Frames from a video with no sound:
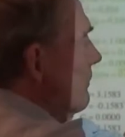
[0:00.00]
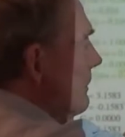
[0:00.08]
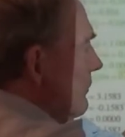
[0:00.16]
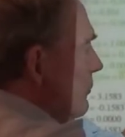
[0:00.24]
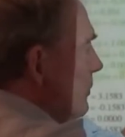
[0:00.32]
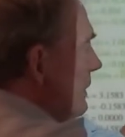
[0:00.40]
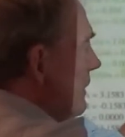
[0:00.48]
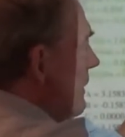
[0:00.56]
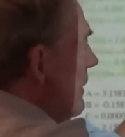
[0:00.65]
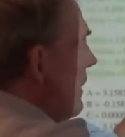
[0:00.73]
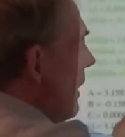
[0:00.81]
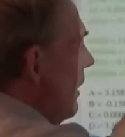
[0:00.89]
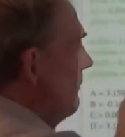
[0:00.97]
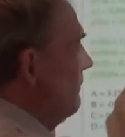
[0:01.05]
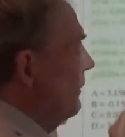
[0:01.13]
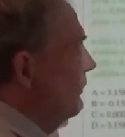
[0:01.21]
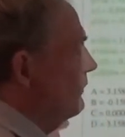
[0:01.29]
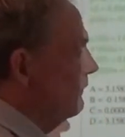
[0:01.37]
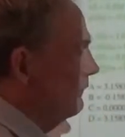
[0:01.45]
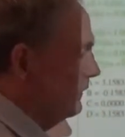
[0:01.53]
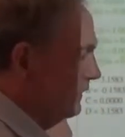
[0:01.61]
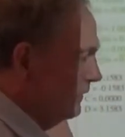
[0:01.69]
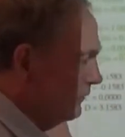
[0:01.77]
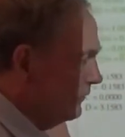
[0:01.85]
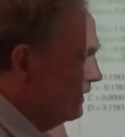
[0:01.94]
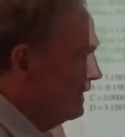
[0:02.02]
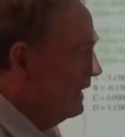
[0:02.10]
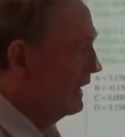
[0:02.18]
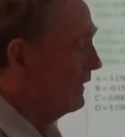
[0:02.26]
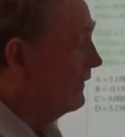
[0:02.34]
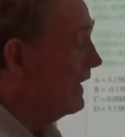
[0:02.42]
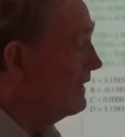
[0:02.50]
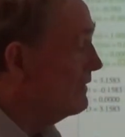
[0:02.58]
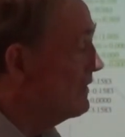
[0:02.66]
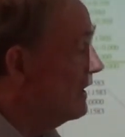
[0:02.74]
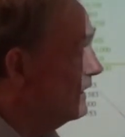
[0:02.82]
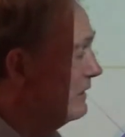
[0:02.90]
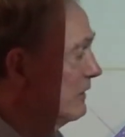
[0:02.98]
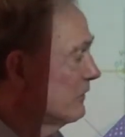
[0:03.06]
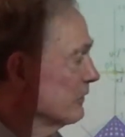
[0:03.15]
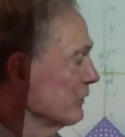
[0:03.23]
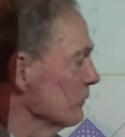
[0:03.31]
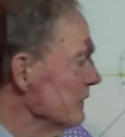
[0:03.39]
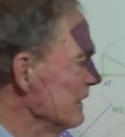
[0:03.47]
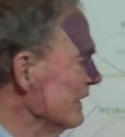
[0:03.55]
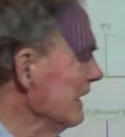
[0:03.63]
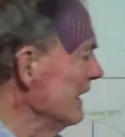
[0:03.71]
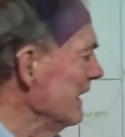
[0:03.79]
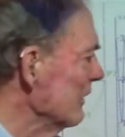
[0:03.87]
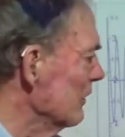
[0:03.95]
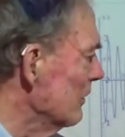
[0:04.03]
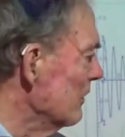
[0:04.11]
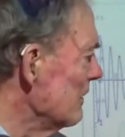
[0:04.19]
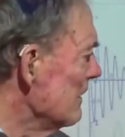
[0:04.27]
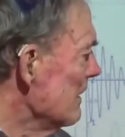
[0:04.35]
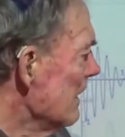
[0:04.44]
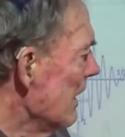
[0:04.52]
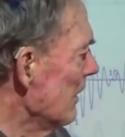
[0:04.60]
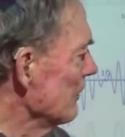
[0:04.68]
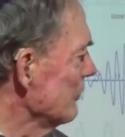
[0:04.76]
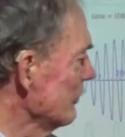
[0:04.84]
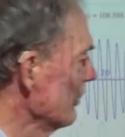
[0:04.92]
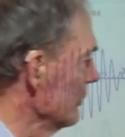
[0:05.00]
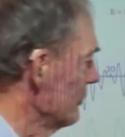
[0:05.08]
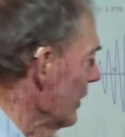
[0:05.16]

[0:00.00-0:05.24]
between uh, both of these, and that 90 degree angle uh, shows